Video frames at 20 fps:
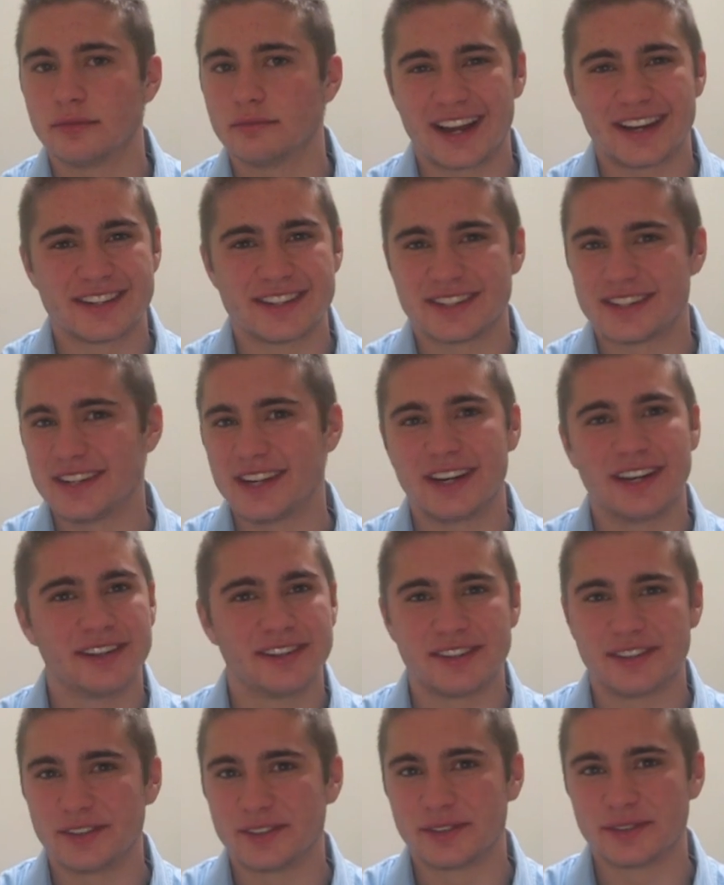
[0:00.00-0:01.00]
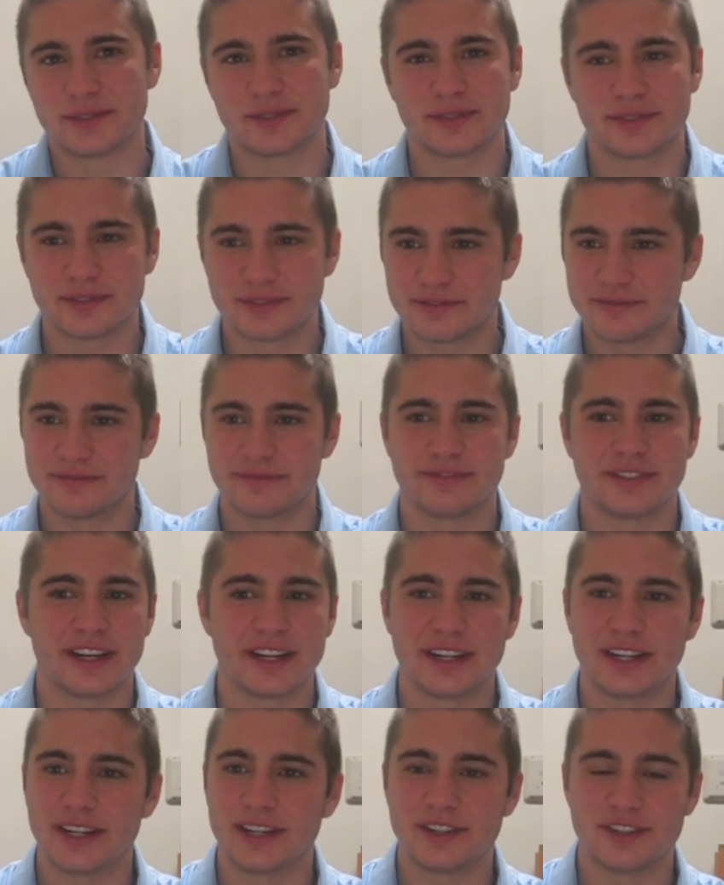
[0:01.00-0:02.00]
I just needed to. I
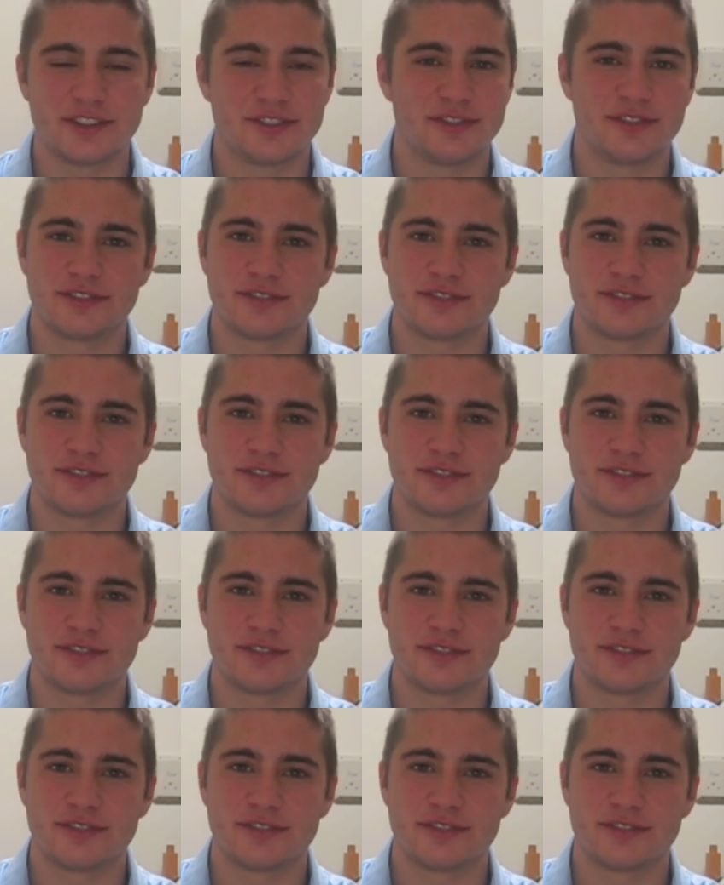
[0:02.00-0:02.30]
needed to